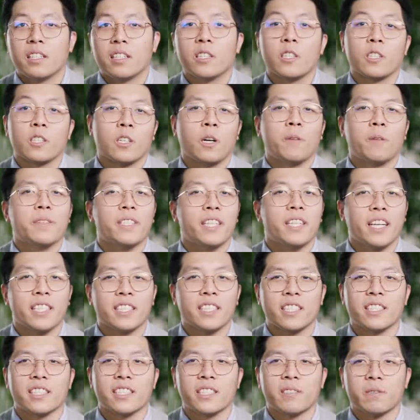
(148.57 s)
The common
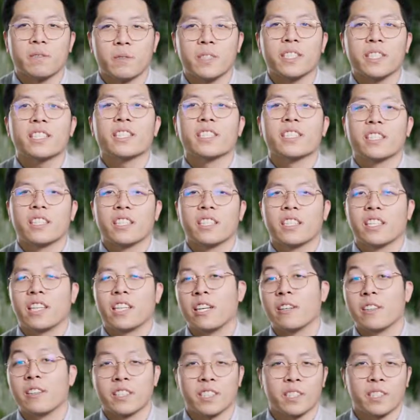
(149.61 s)
hazards and risks.
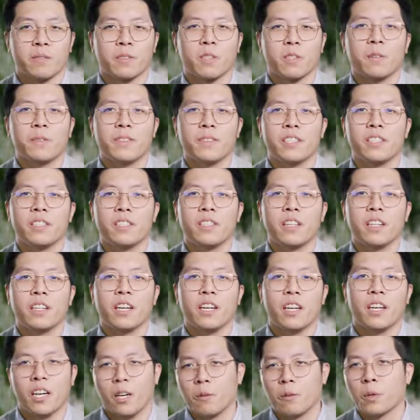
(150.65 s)
Here are some common
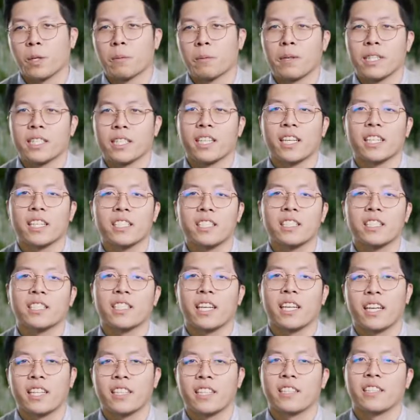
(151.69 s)
workplace hazards
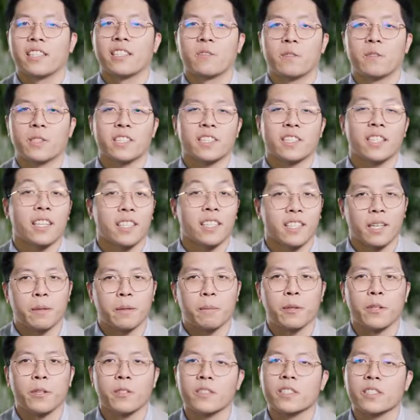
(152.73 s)
and the risks that they
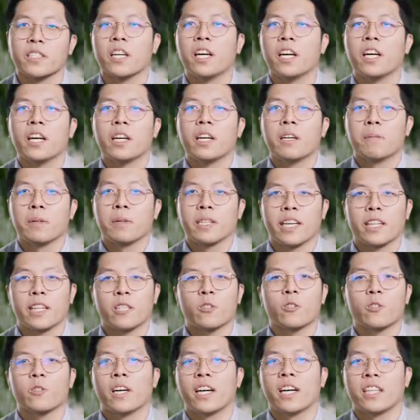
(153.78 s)
pose.
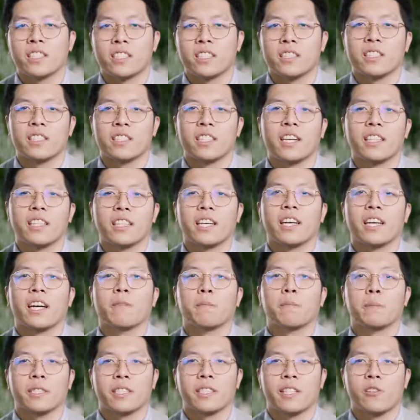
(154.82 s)
Mechanical hazards that they
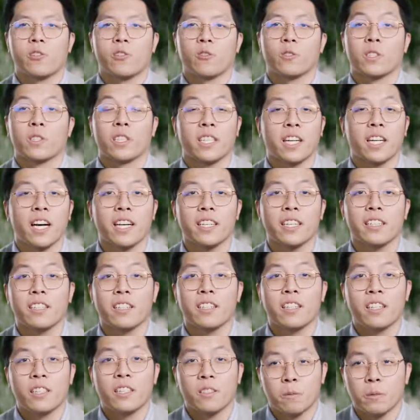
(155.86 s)
have potential to cut,
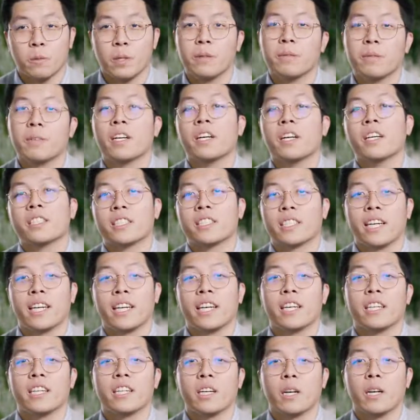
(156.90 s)
rip,
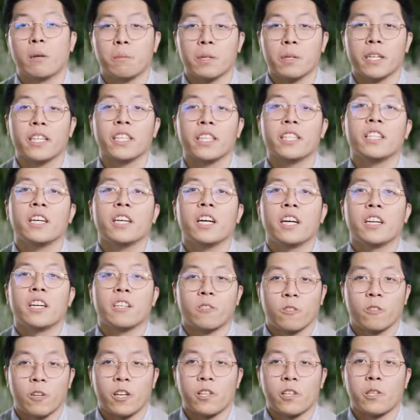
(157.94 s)
tear, abrade,
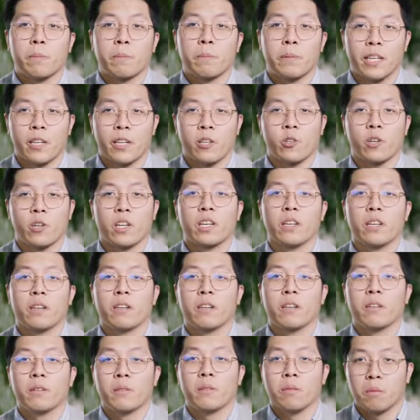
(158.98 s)
crush, penetrate,
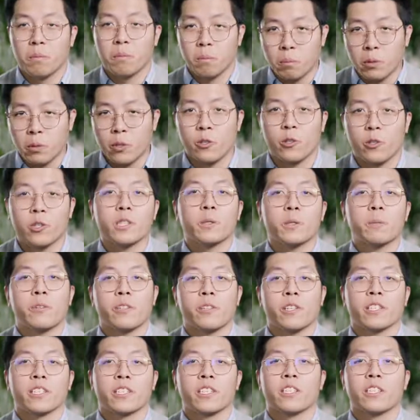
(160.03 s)
produce
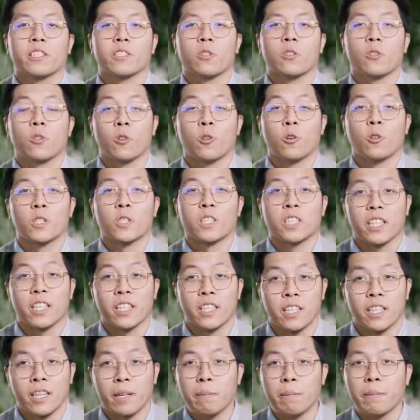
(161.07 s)
projectiles or cause
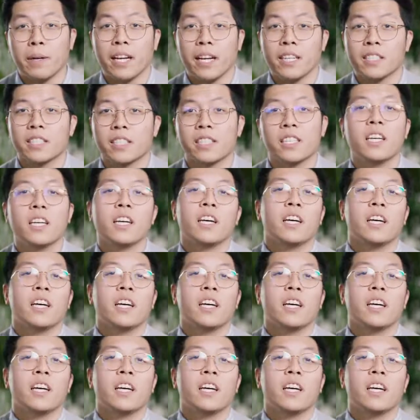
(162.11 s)
sudden impact.